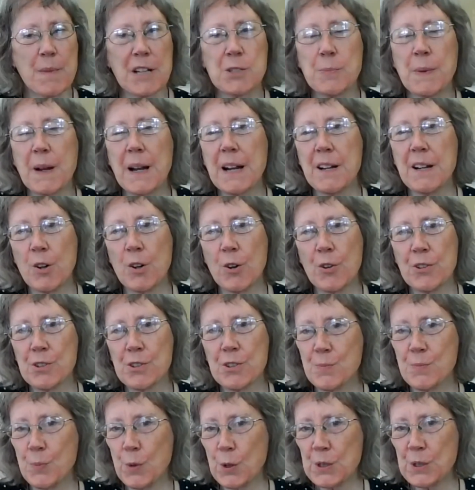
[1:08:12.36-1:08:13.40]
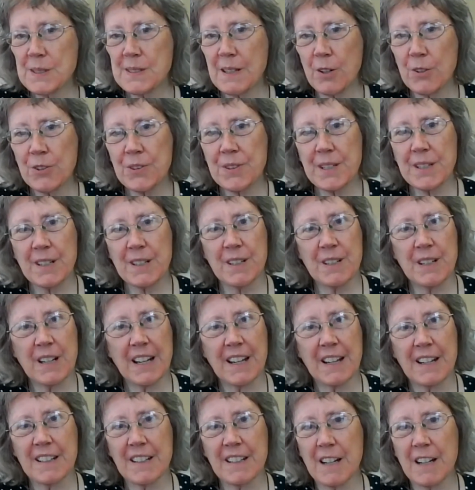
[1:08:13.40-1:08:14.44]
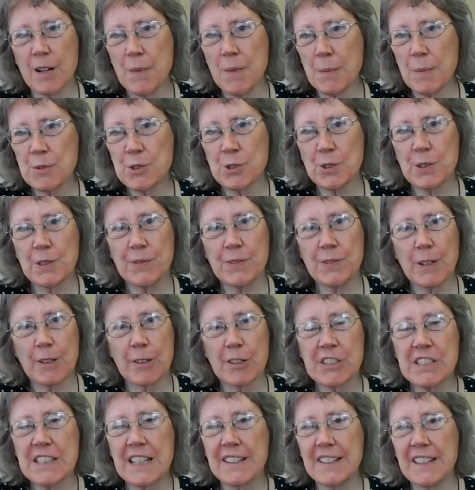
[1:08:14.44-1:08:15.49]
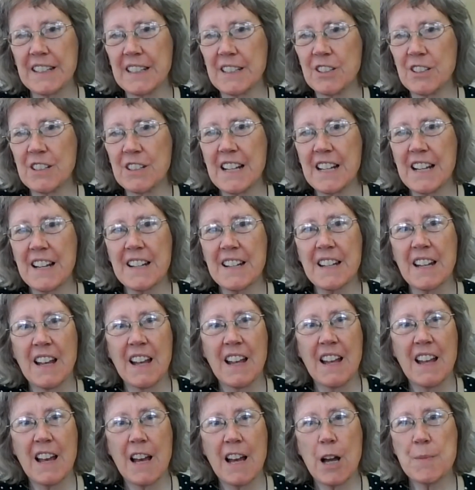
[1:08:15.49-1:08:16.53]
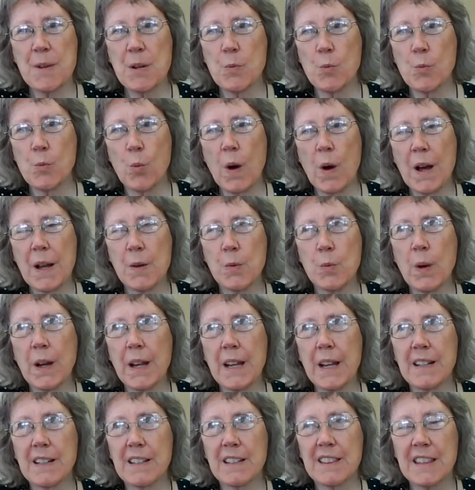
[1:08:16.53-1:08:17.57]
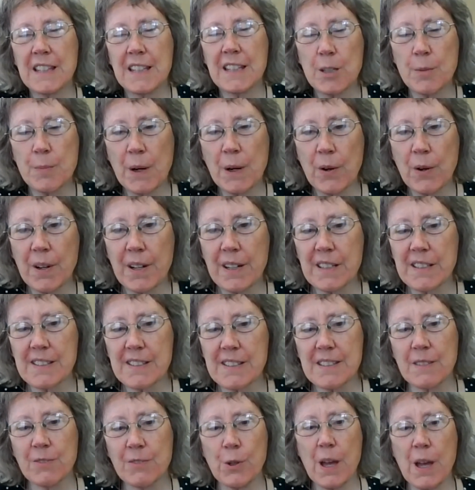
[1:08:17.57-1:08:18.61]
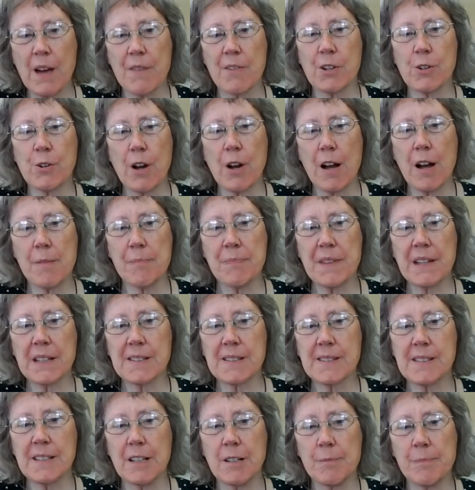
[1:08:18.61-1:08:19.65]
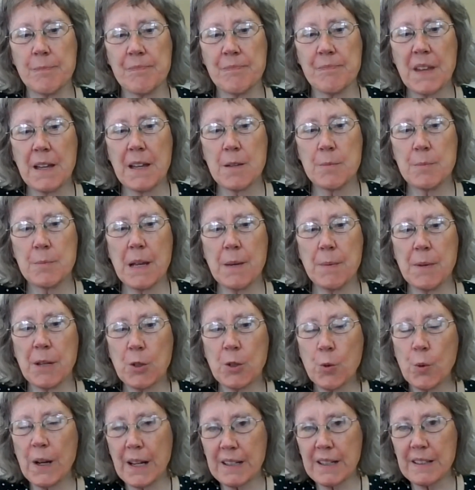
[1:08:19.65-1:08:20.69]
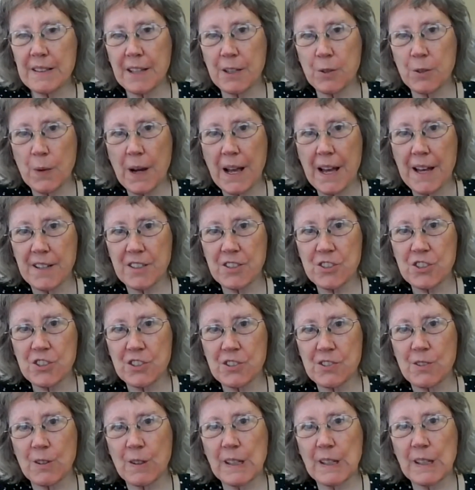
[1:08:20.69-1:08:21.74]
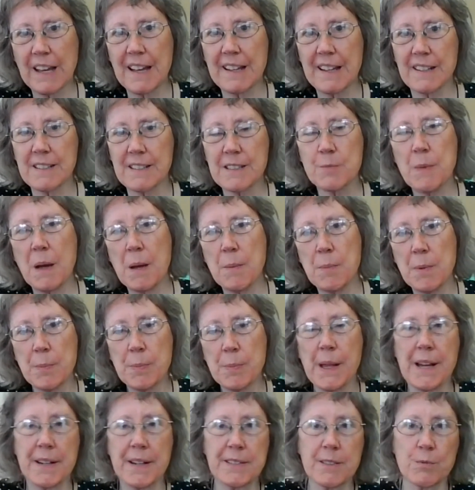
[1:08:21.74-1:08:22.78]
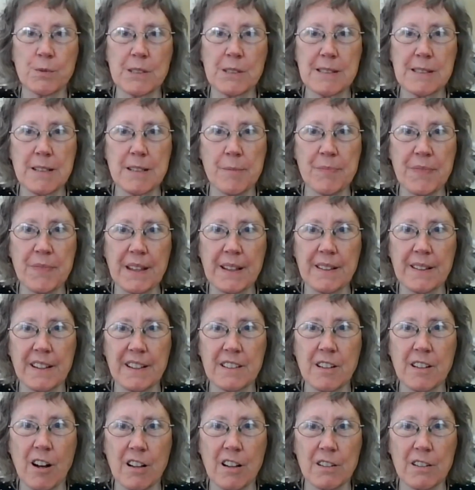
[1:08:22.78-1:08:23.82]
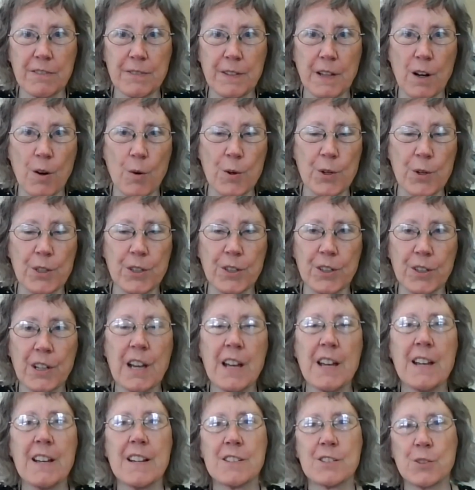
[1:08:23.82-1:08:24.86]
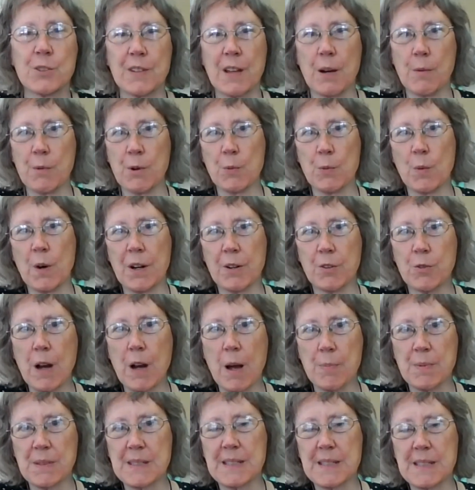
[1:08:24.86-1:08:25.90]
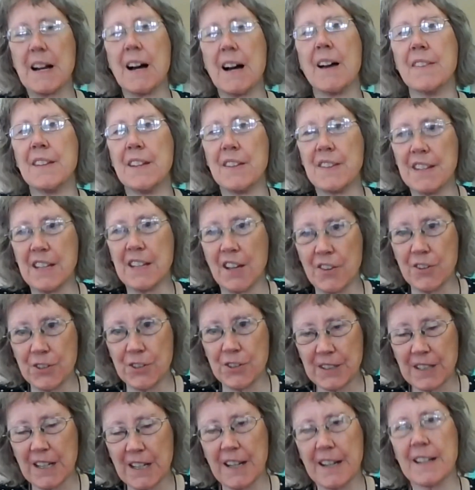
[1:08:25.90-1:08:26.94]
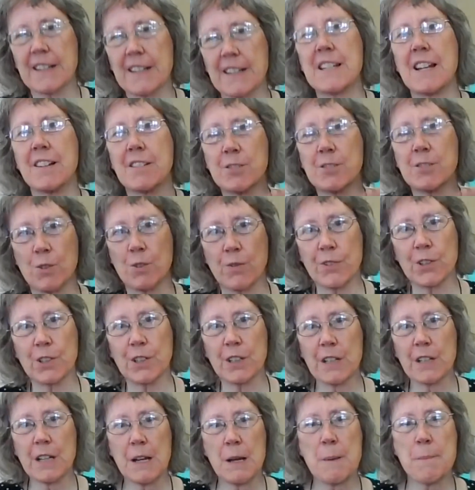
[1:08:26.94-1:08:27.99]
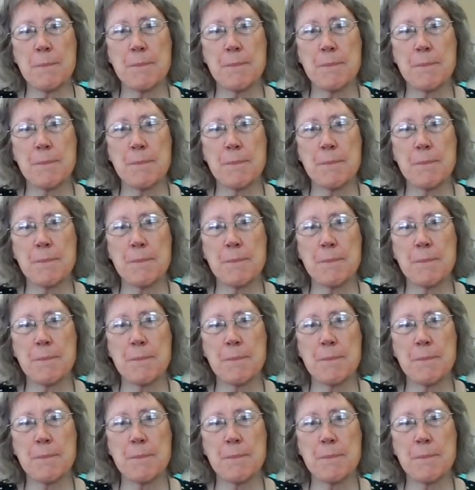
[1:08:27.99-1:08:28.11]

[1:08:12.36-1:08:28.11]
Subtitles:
much, but I know there's books out there, and I'm sure if you looked on the internet, I mean, one way to think about it is if you have a crop that's maybe quick, like radishes or lettuce, might be planted with something like cauliflower, so that when one crop is done, then the other kind of takes over